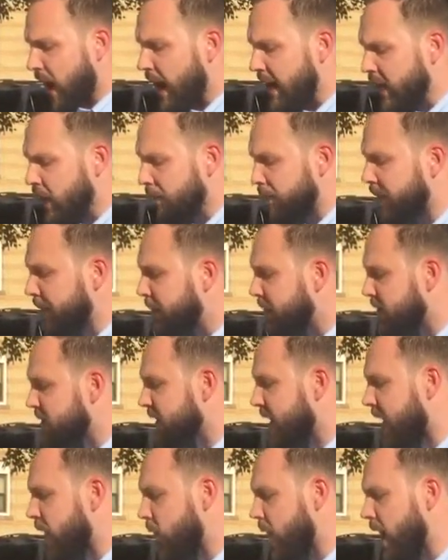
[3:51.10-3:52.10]
I hear people
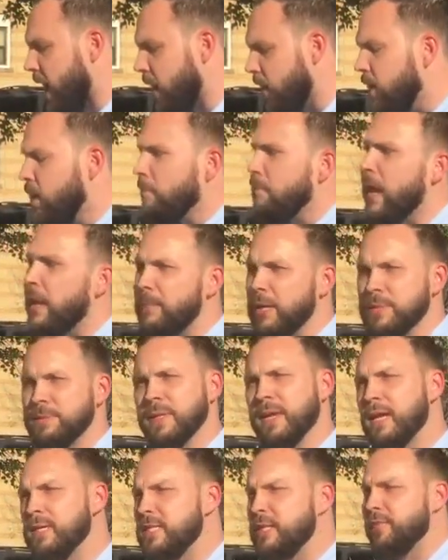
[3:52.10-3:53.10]
saying, well, maybe it's
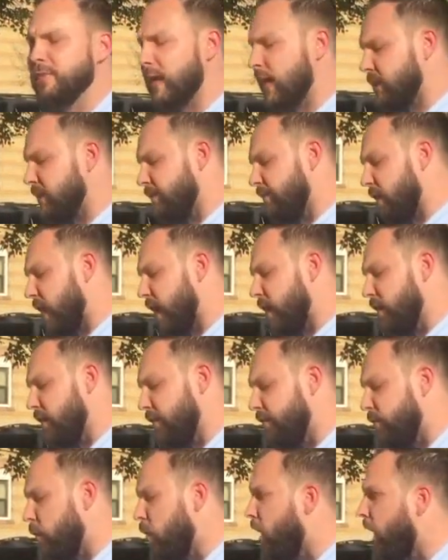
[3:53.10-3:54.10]
because he forgot to file
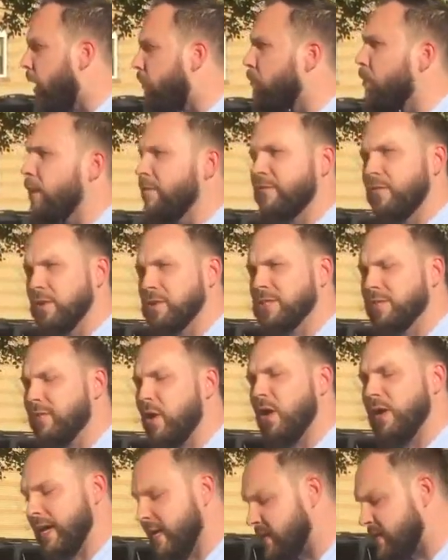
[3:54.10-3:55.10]
a form. Well, first of
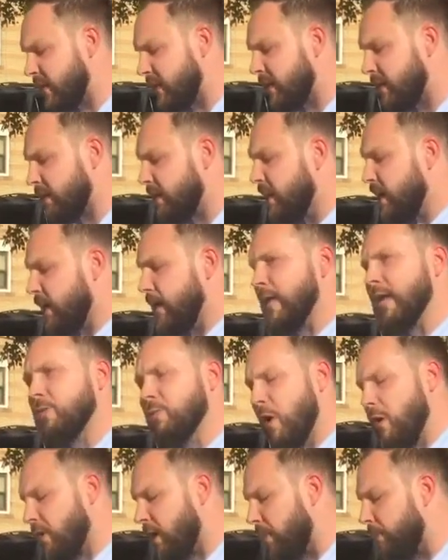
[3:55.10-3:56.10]
all, is it? Nick
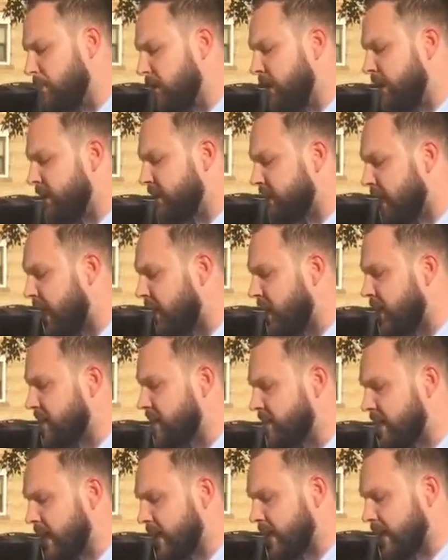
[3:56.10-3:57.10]
won't come clean and tell us.
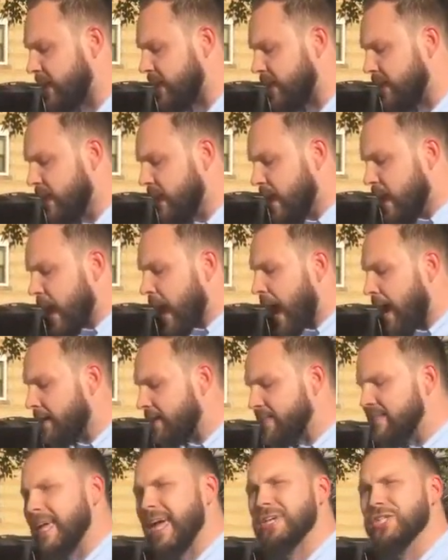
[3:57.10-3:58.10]
Second, how
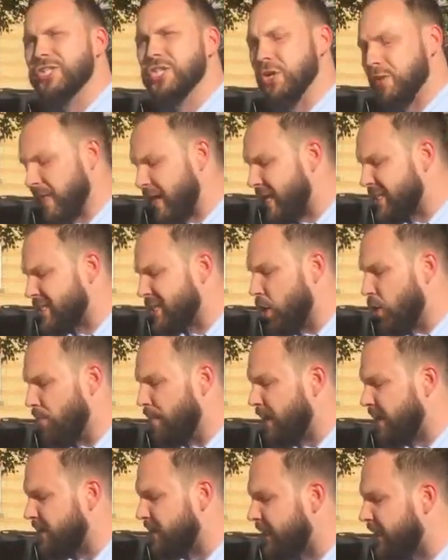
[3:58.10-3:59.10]
does that show that it's no
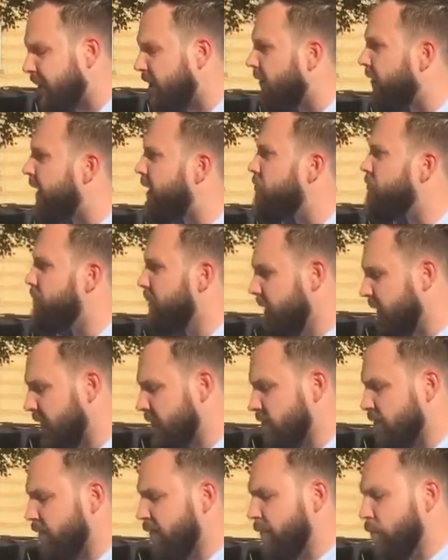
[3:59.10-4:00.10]
big deal, that it was
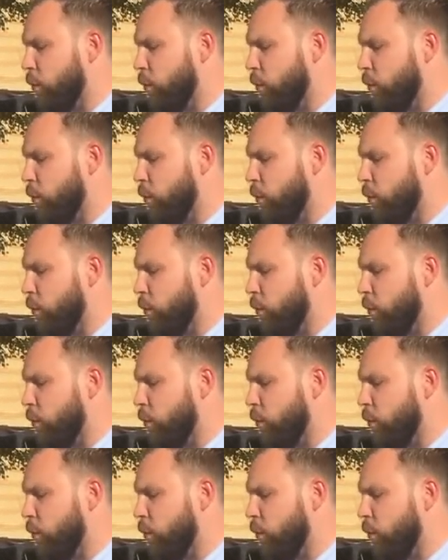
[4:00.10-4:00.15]
because of a